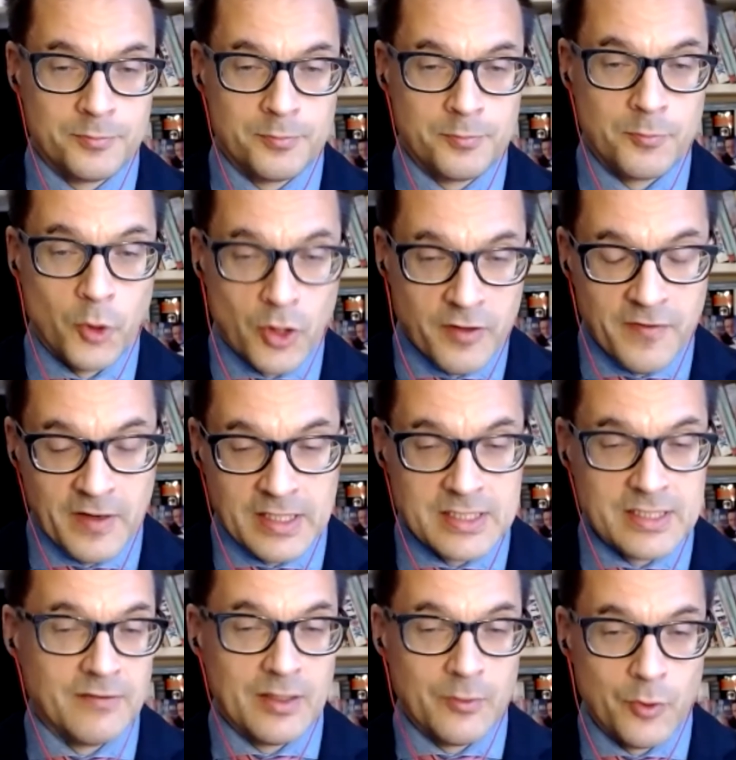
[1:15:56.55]
more
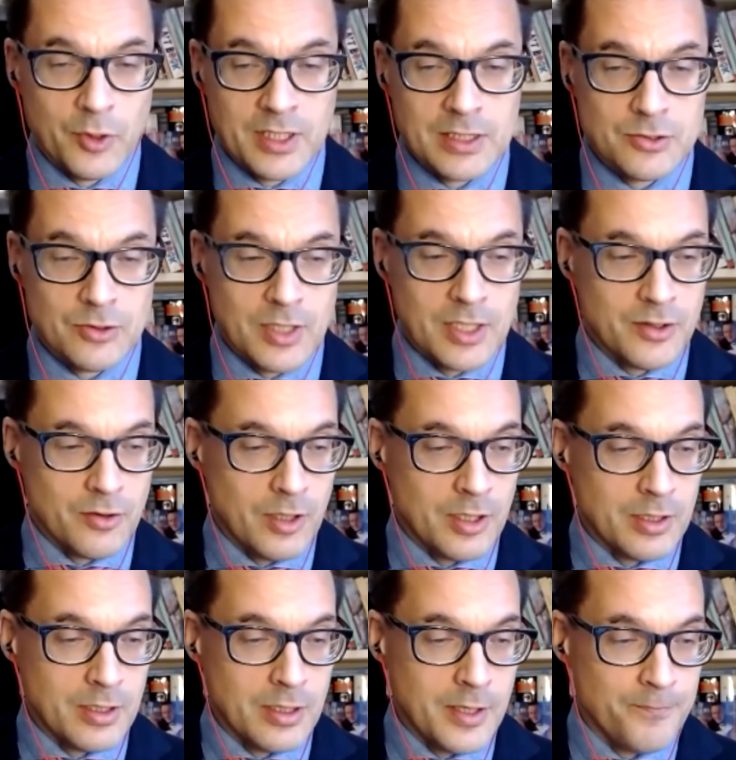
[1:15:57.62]
effectively, working together
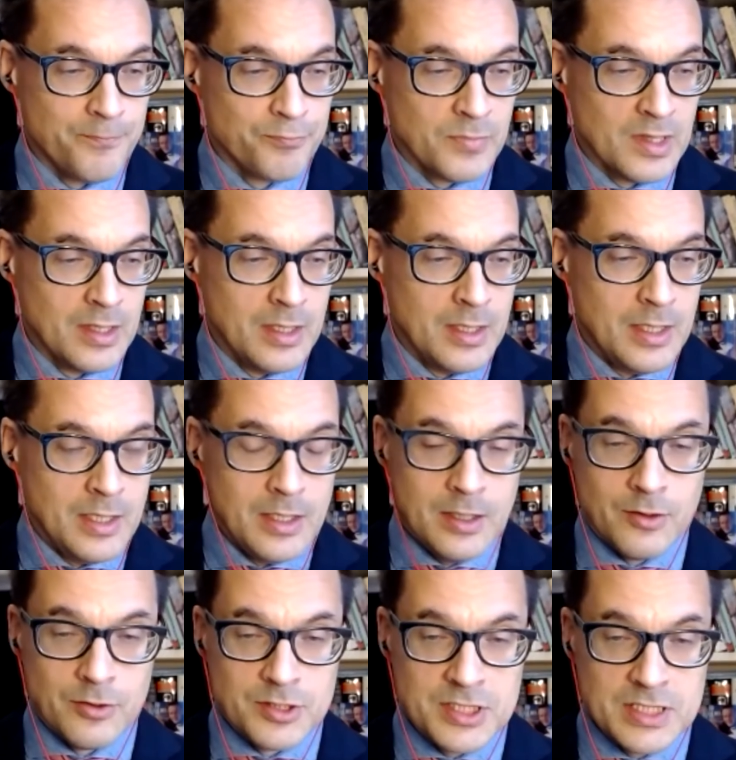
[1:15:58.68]

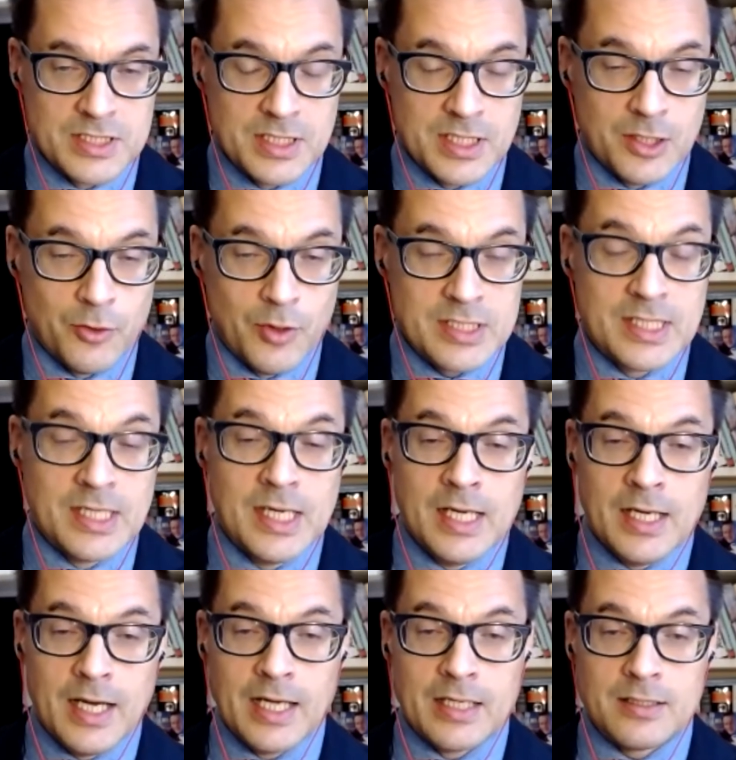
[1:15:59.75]
on CCUS.
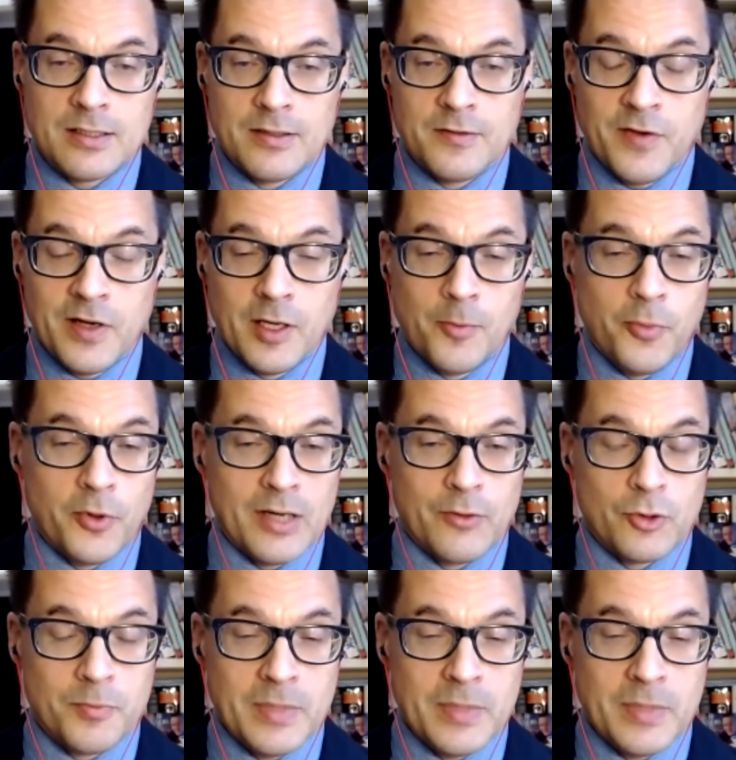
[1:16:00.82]
And final point I would